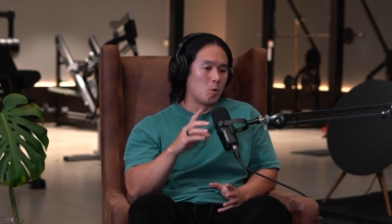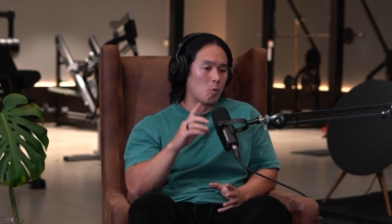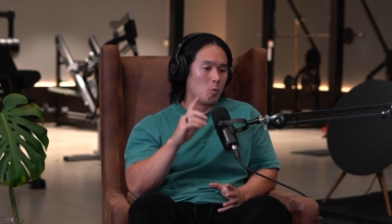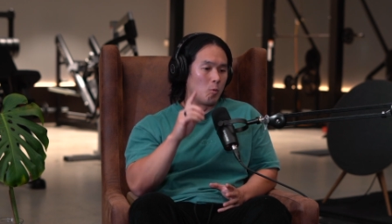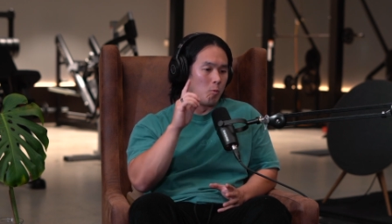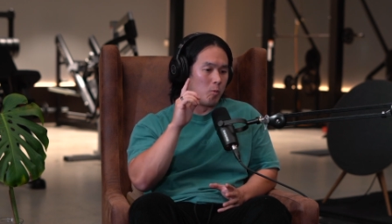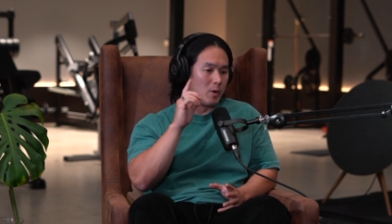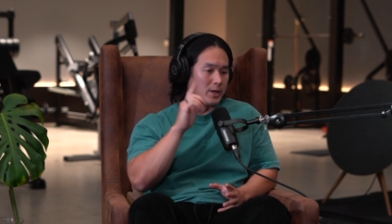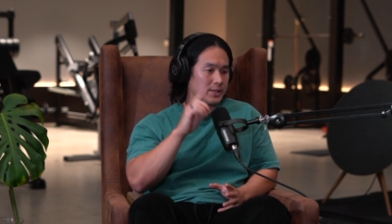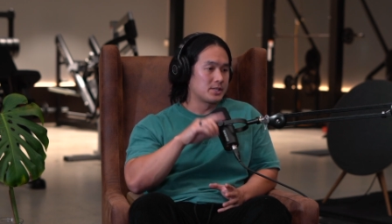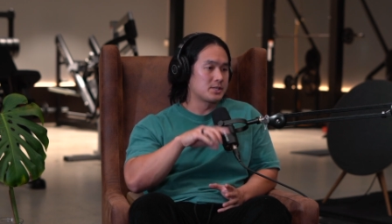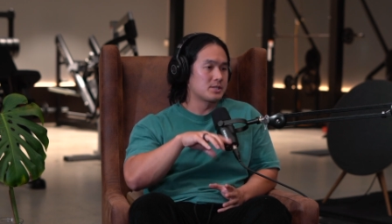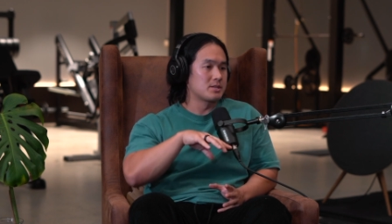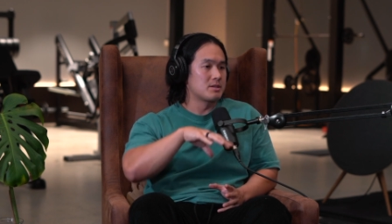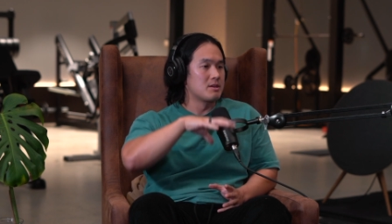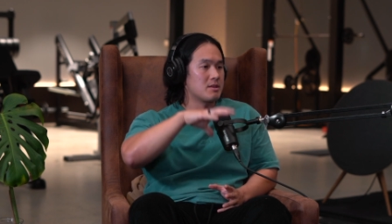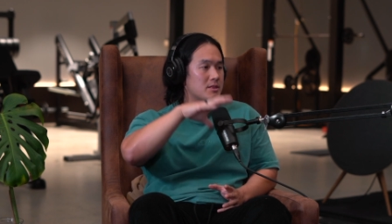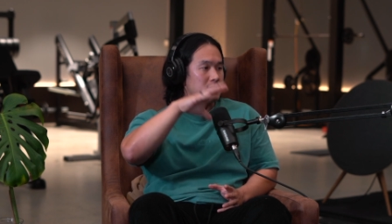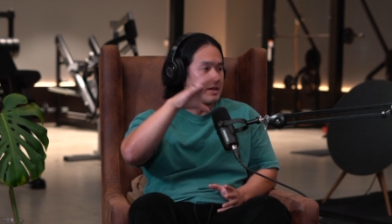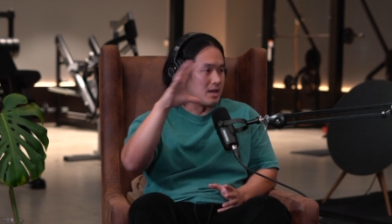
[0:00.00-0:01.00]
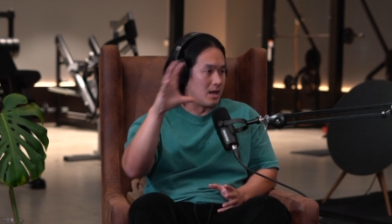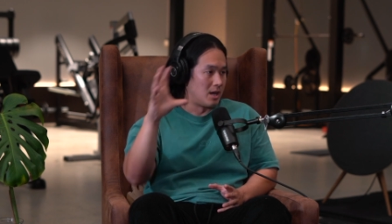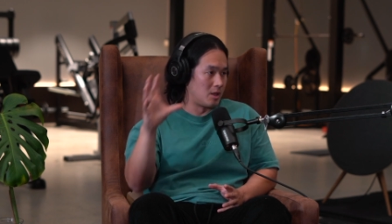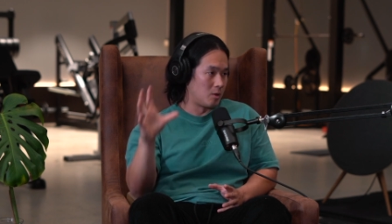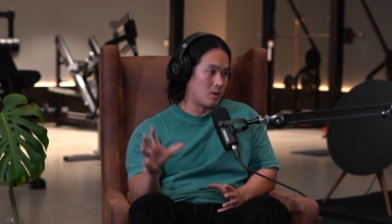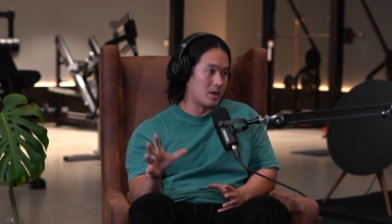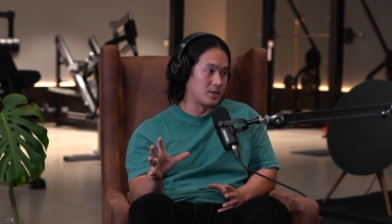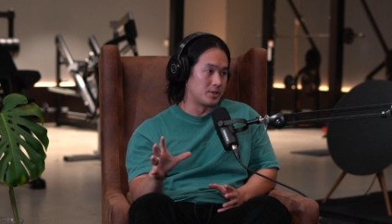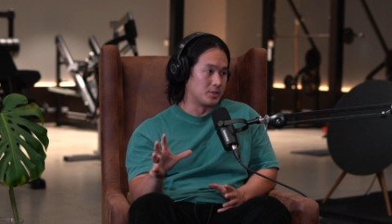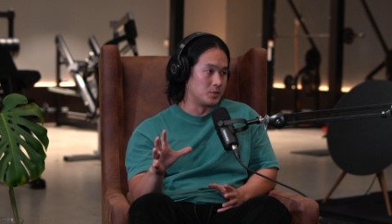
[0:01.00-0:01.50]
What's the other
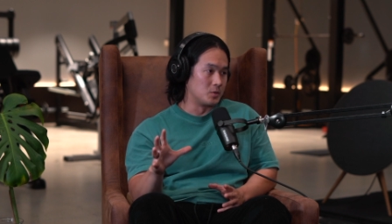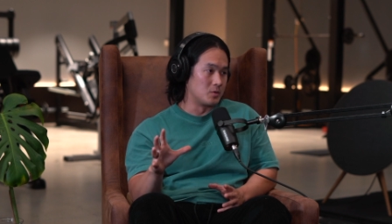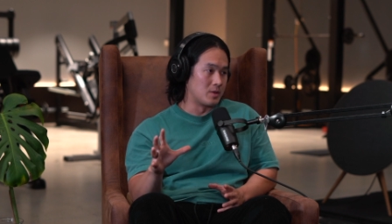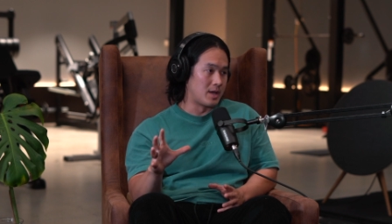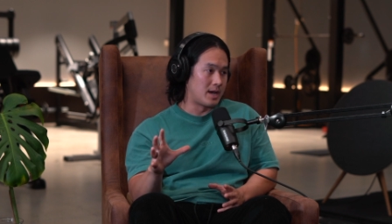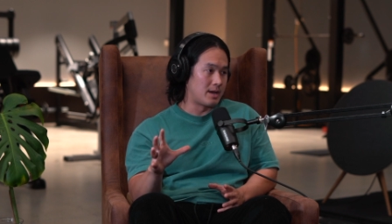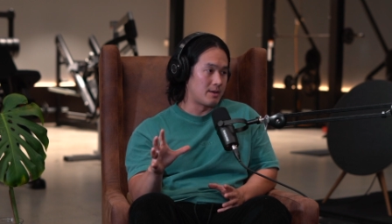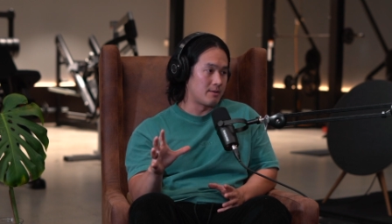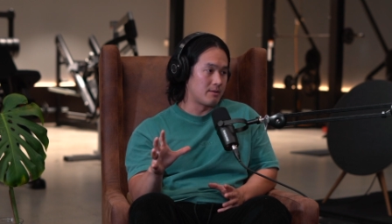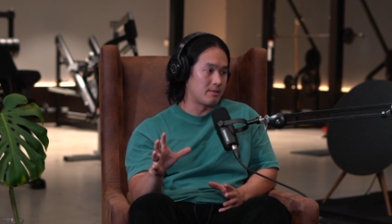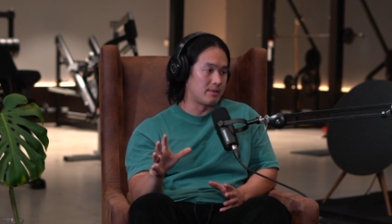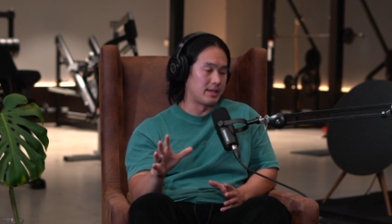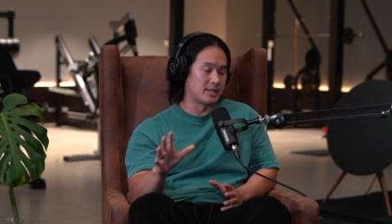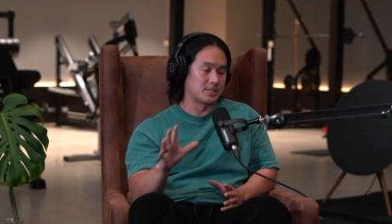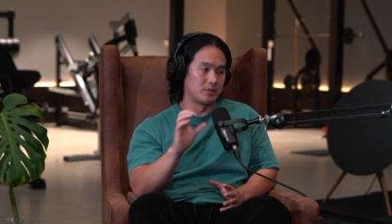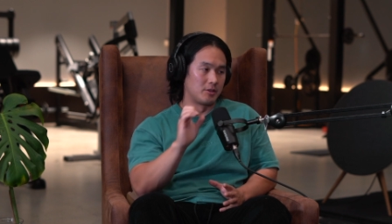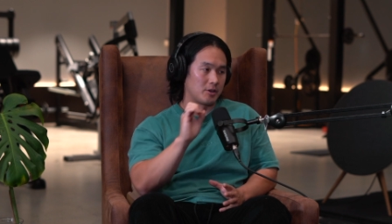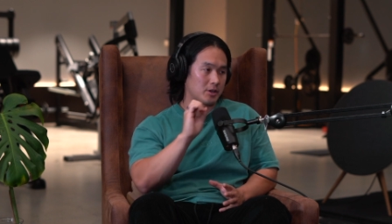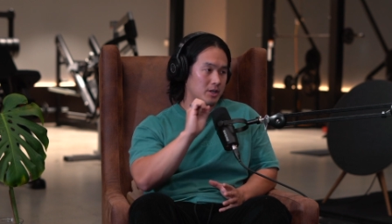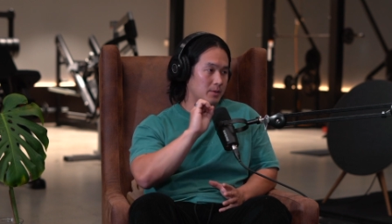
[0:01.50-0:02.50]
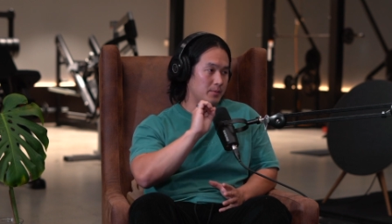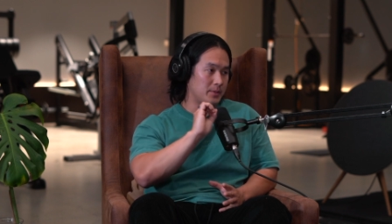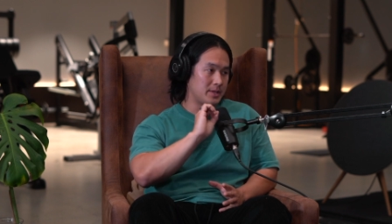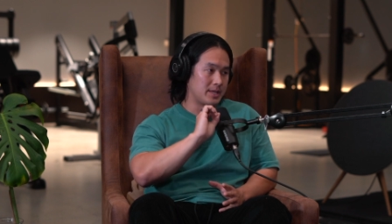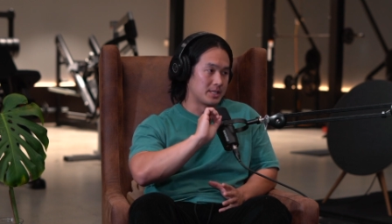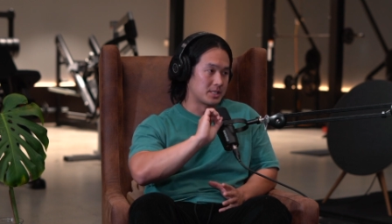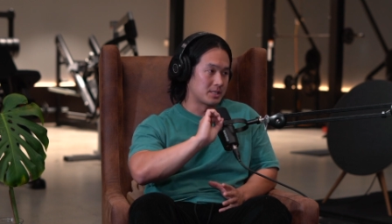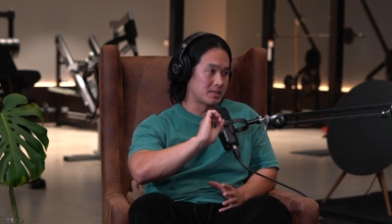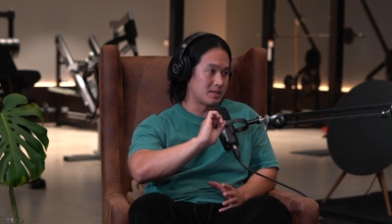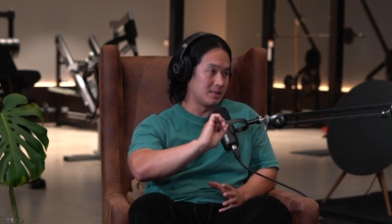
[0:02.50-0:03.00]
way to do that? That's not going to be
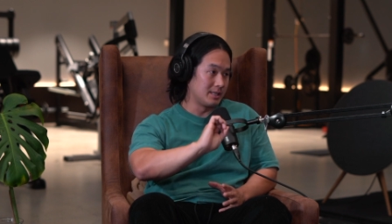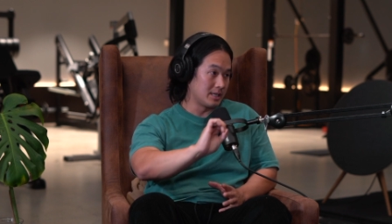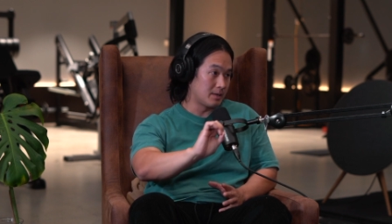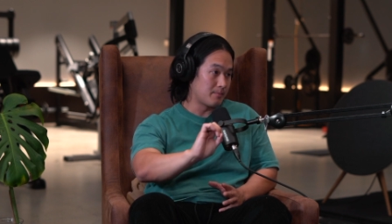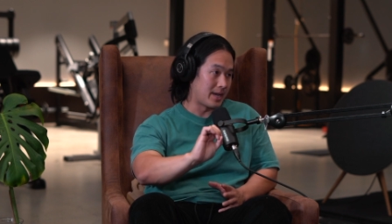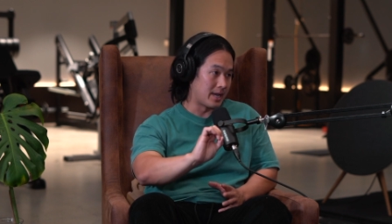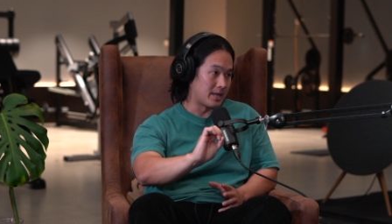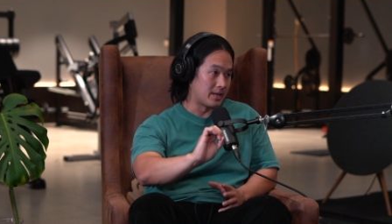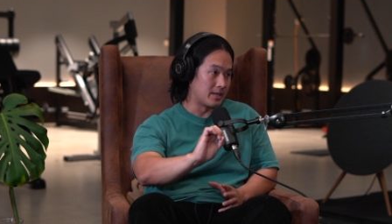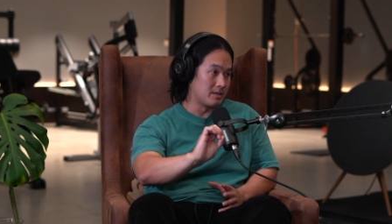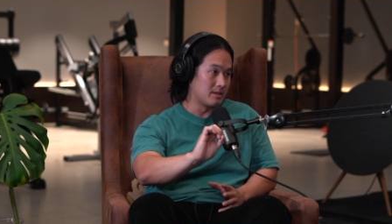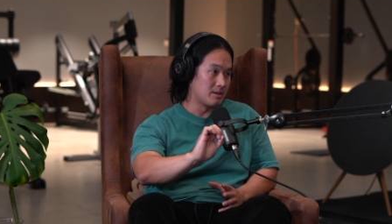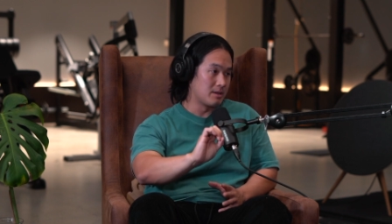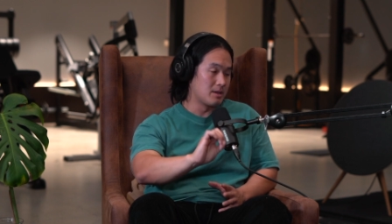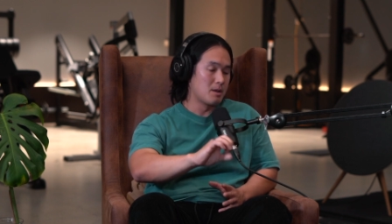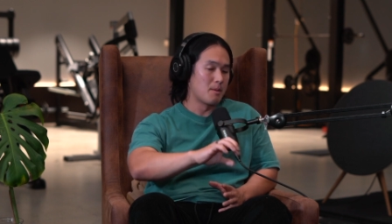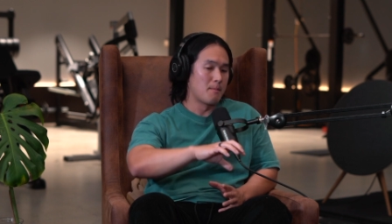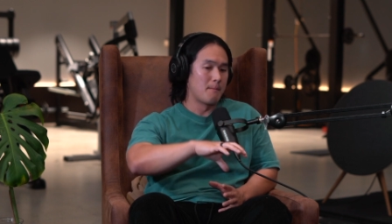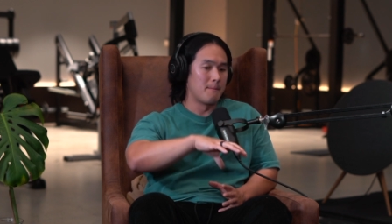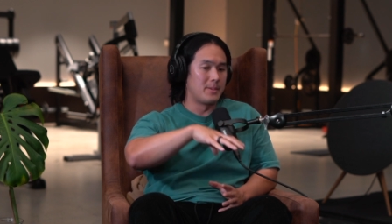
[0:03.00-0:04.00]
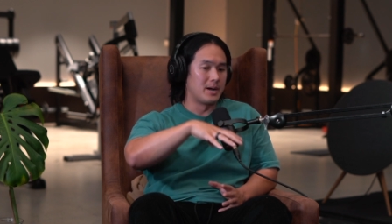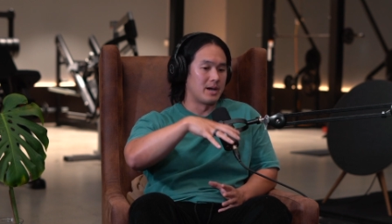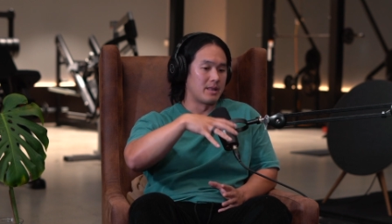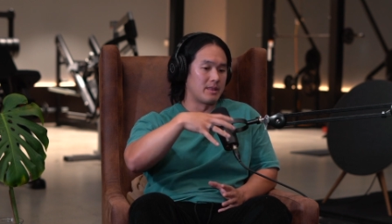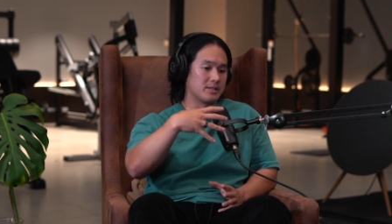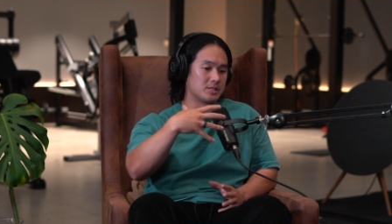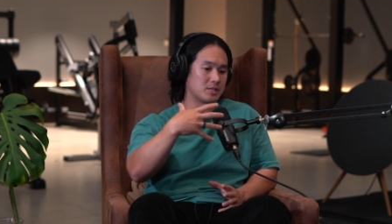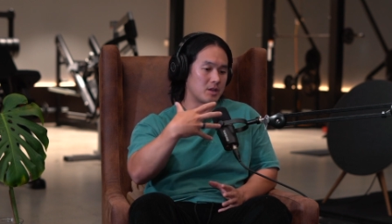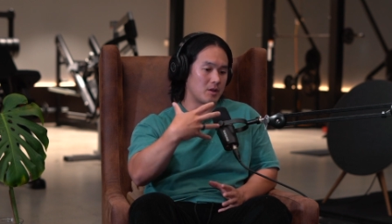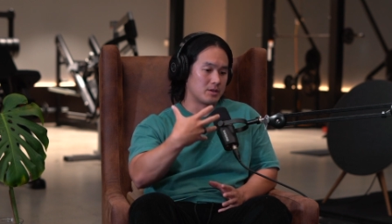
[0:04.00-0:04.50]
as clickbaity, but
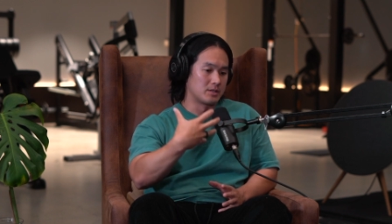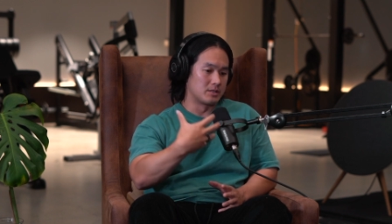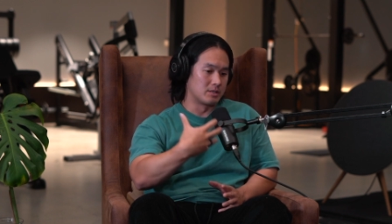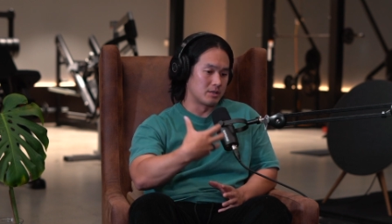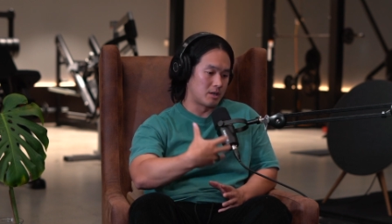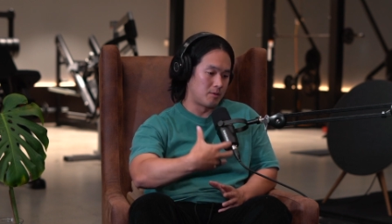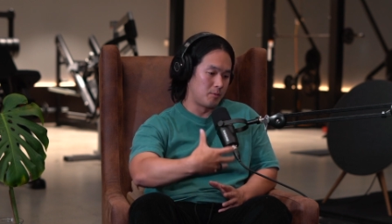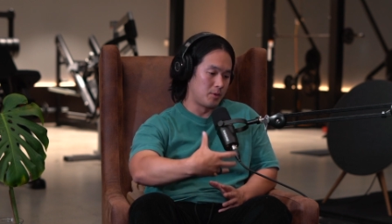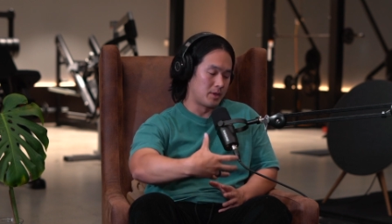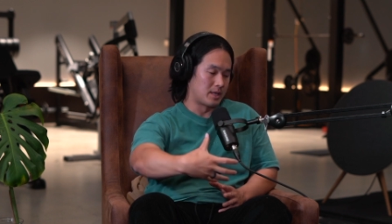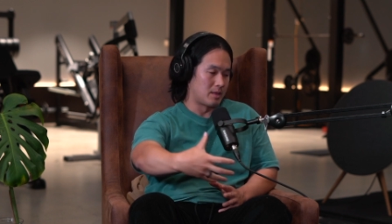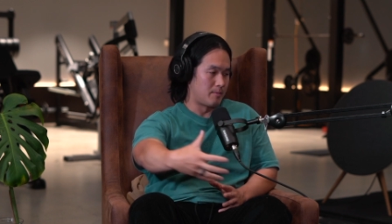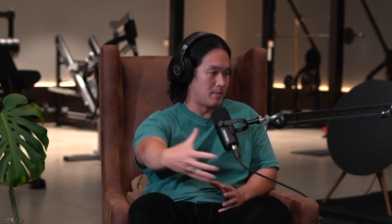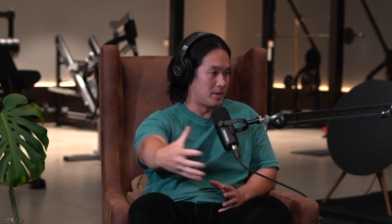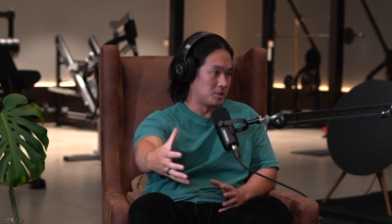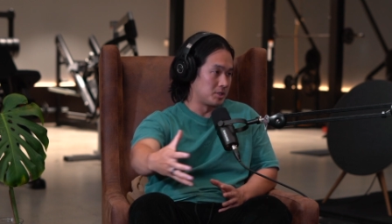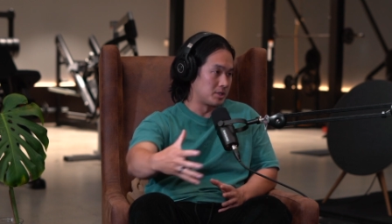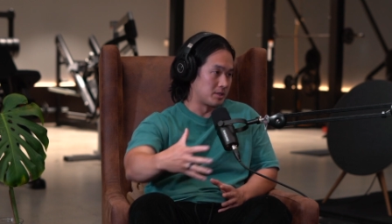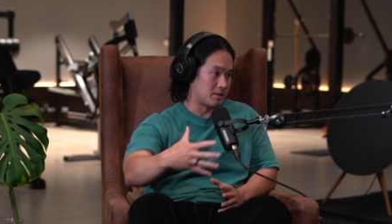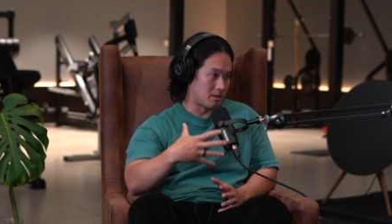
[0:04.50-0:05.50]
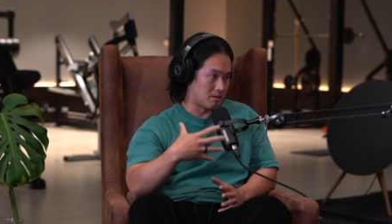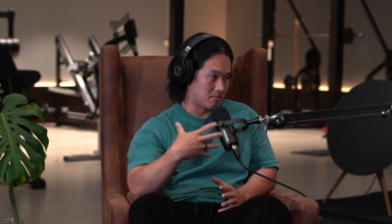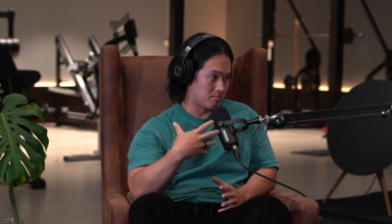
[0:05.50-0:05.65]
is going to communicate the message